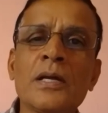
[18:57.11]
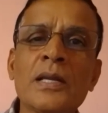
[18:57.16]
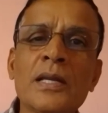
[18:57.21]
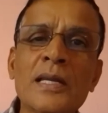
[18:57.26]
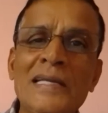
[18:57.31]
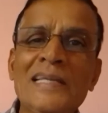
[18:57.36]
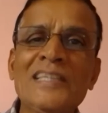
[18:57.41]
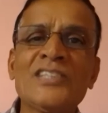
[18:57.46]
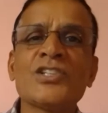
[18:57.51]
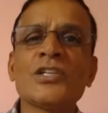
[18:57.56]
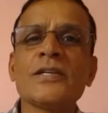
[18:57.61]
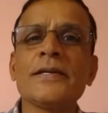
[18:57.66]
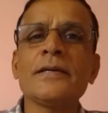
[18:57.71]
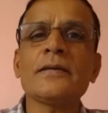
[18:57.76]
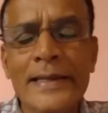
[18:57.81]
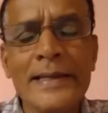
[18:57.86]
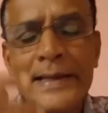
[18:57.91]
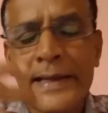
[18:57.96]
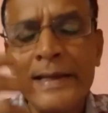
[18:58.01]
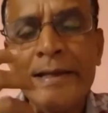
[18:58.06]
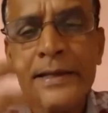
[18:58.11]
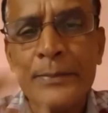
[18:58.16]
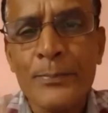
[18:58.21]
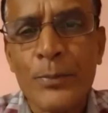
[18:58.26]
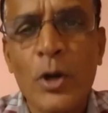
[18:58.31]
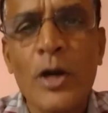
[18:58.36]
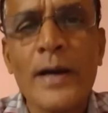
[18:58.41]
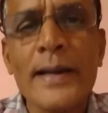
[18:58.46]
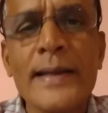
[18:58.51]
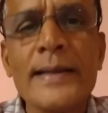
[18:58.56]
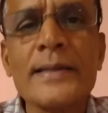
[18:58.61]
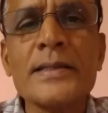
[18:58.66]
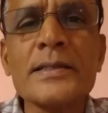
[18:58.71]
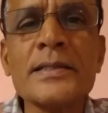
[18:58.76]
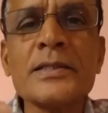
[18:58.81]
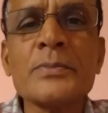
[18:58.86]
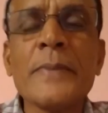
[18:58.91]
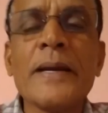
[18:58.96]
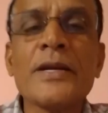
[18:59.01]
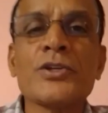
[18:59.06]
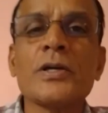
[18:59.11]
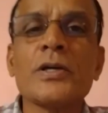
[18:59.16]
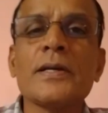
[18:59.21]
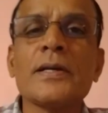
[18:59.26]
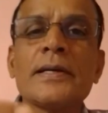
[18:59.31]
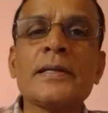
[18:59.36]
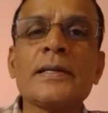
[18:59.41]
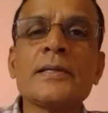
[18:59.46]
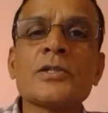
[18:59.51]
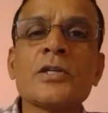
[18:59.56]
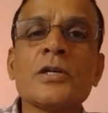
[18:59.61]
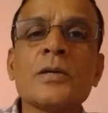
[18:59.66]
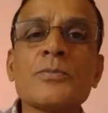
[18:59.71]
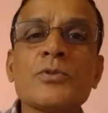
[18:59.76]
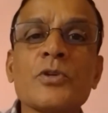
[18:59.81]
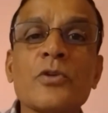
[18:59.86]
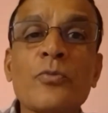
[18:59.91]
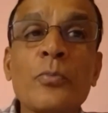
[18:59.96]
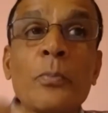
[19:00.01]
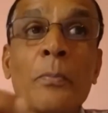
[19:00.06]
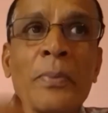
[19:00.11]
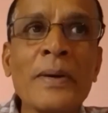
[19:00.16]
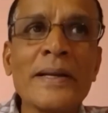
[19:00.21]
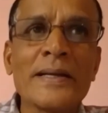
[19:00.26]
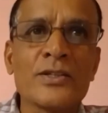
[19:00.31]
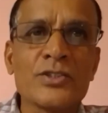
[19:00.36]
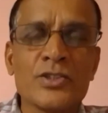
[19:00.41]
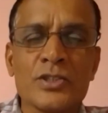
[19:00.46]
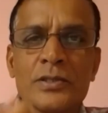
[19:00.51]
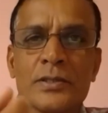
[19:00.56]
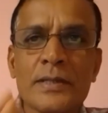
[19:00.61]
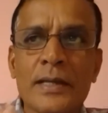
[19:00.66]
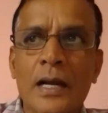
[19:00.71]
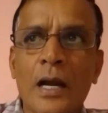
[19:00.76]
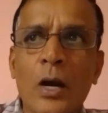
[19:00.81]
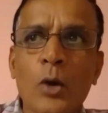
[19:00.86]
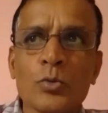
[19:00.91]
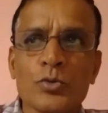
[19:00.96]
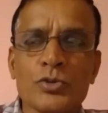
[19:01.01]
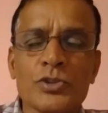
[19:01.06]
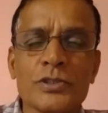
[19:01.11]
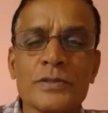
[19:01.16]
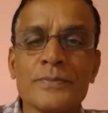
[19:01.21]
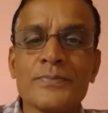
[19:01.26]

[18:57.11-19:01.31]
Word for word: lychee, any product is measured in terms of bricks, the counts.